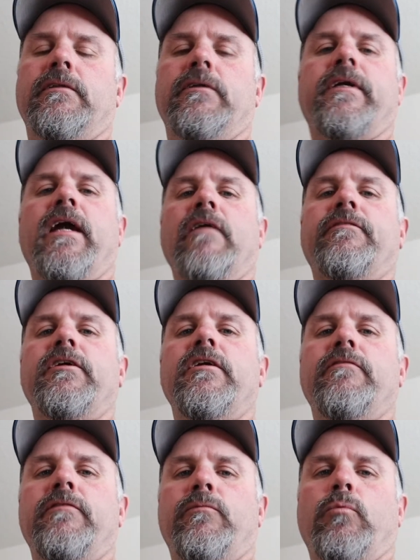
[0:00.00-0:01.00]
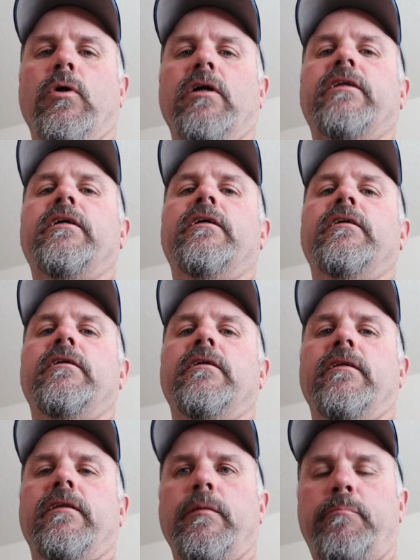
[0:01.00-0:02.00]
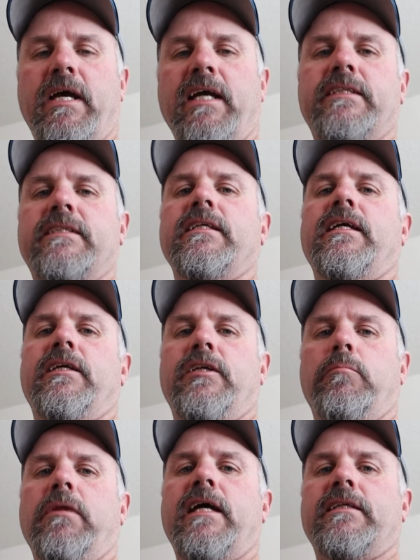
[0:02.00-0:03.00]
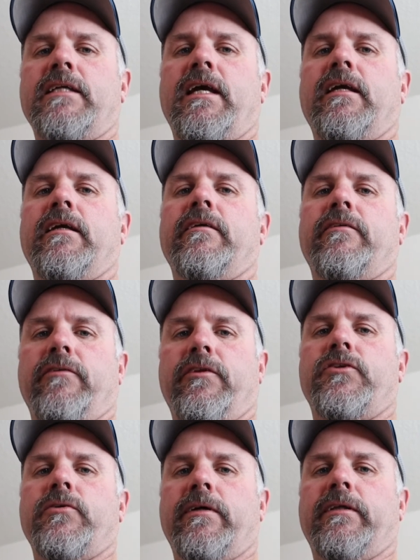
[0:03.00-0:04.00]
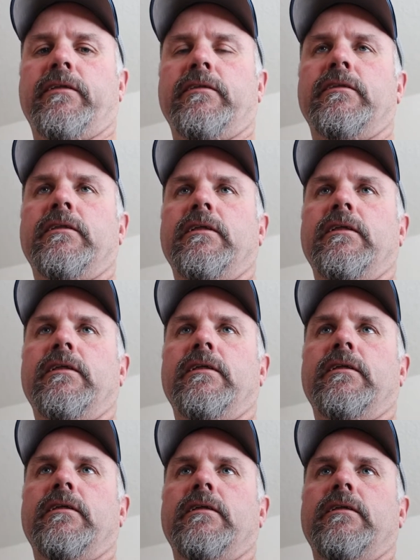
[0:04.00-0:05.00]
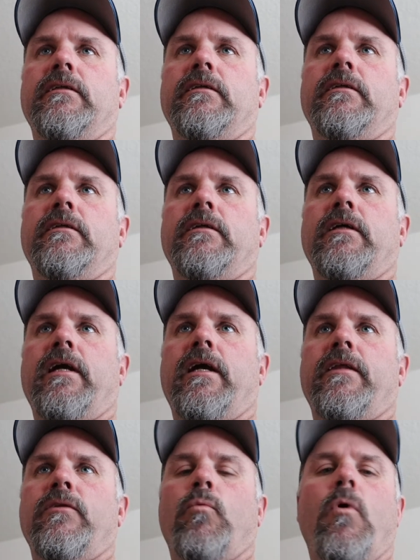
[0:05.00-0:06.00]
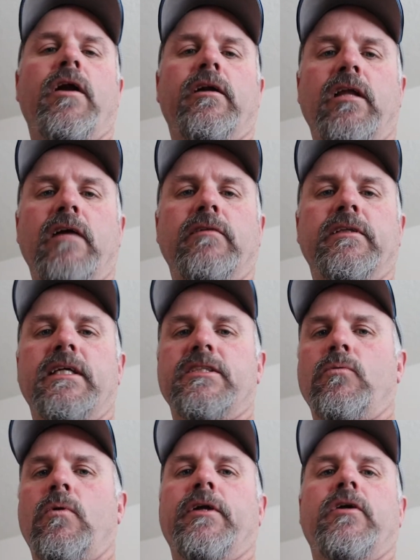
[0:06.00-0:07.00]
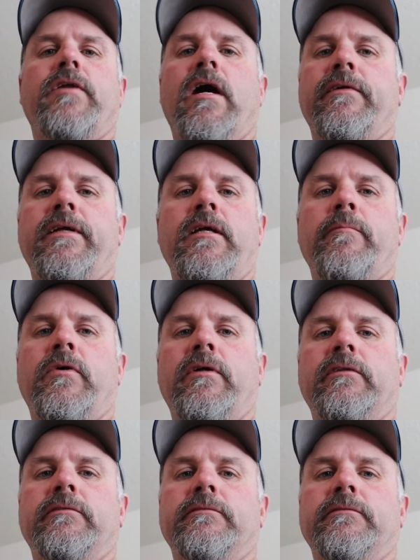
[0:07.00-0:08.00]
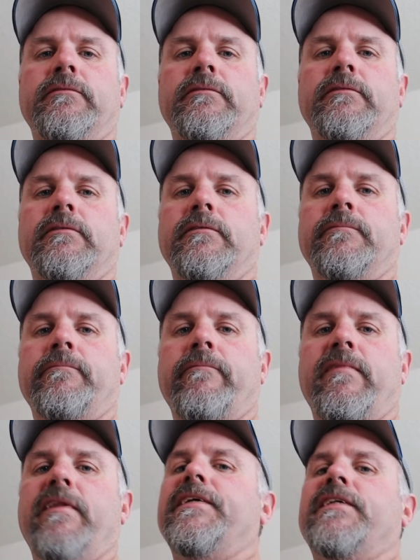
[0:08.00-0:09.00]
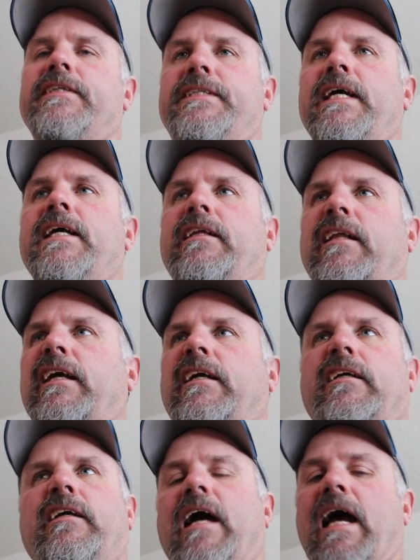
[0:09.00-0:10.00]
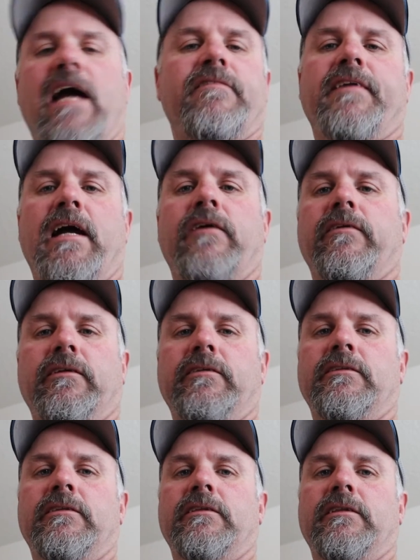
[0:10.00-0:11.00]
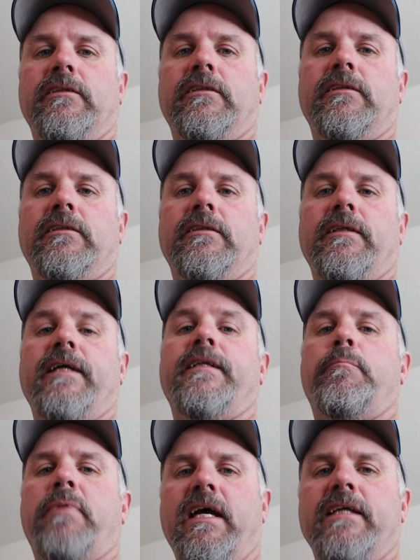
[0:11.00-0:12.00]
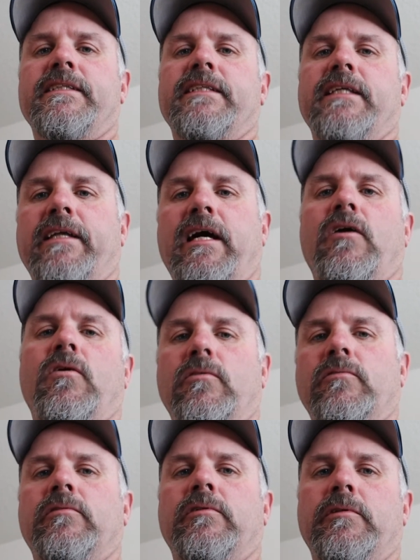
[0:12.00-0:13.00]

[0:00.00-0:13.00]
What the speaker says: Okay, after you've worked the PEX in your black tank through the toilet and the water level doesn't want to go down anymore, this could take like a half an hour. It depends on how